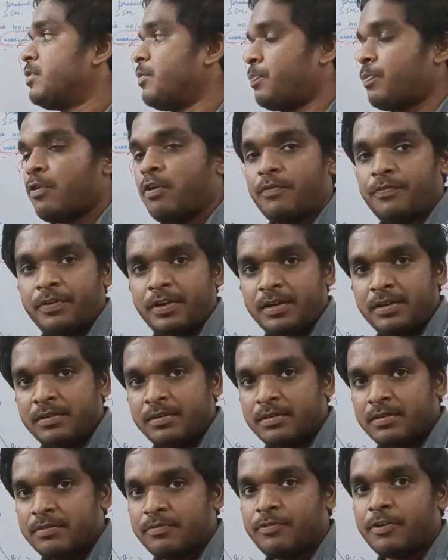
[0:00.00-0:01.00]
The profit
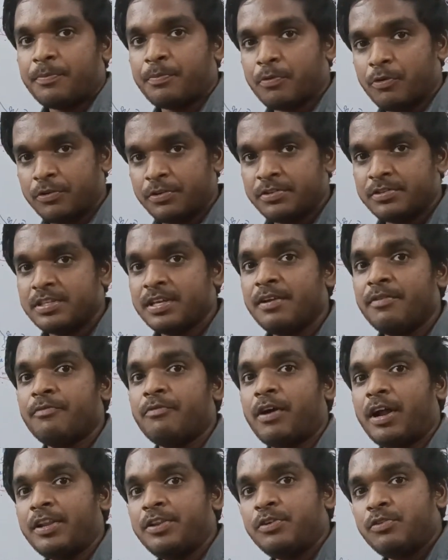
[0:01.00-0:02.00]
for
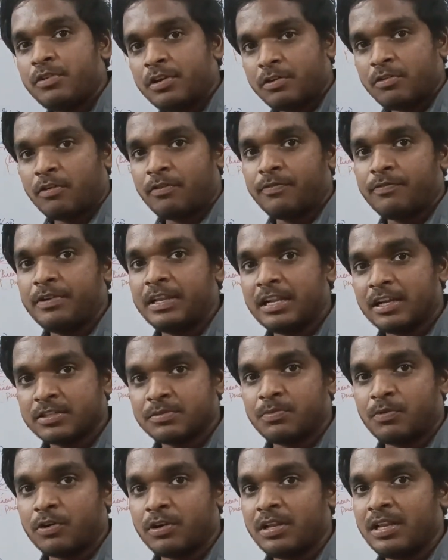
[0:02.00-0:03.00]
producing one unit of
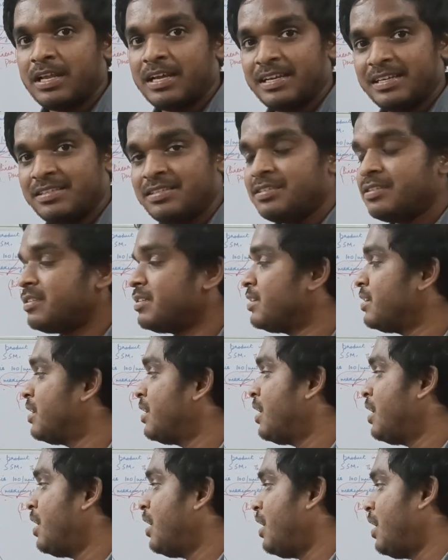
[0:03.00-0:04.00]
deluxe model is
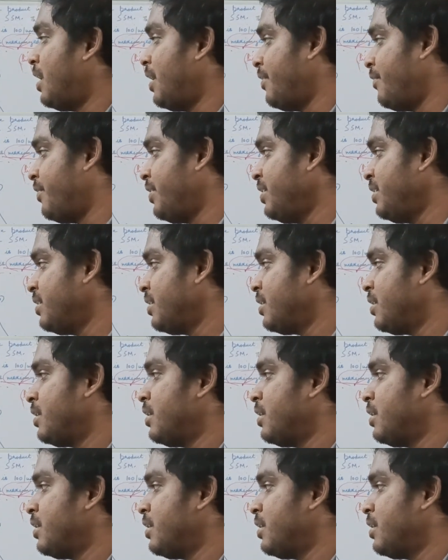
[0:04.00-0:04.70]
100.